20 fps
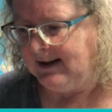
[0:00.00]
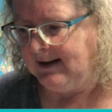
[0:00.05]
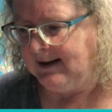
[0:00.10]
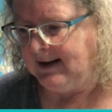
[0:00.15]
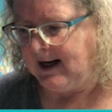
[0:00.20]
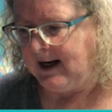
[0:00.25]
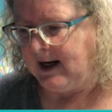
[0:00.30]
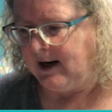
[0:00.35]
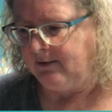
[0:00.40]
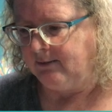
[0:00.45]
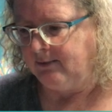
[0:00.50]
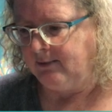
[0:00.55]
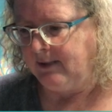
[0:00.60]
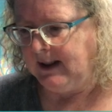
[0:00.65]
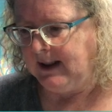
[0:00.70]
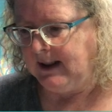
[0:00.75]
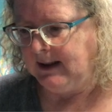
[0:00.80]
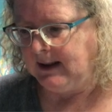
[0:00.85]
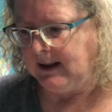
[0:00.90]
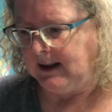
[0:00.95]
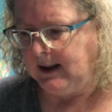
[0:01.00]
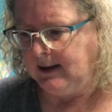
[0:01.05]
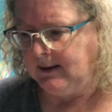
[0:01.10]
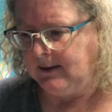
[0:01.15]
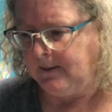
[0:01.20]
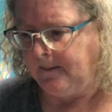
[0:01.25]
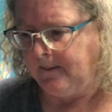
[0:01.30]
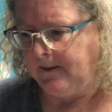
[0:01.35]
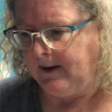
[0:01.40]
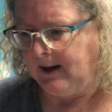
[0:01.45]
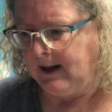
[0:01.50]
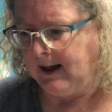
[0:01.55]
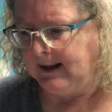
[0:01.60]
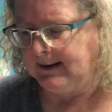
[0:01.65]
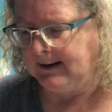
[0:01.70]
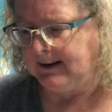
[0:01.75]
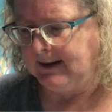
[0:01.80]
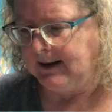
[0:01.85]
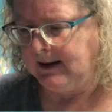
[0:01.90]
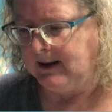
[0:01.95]
that I read it, but I
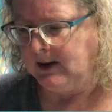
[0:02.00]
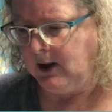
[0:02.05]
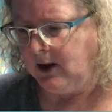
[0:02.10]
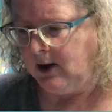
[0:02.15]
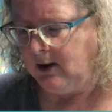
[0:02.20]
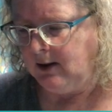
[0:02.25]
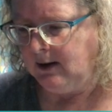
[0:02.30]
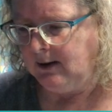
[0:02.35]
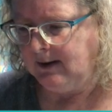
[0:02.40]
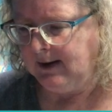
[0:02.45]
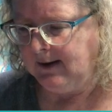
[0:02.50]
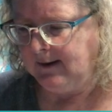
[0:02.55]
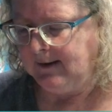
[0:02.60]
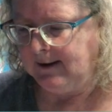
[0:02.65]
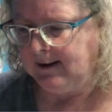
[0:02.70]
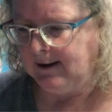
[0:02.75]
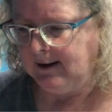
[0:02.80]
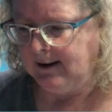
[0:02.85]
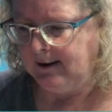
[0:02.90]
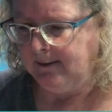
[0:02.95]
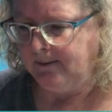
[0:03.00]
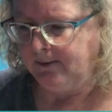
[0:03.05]
did note that the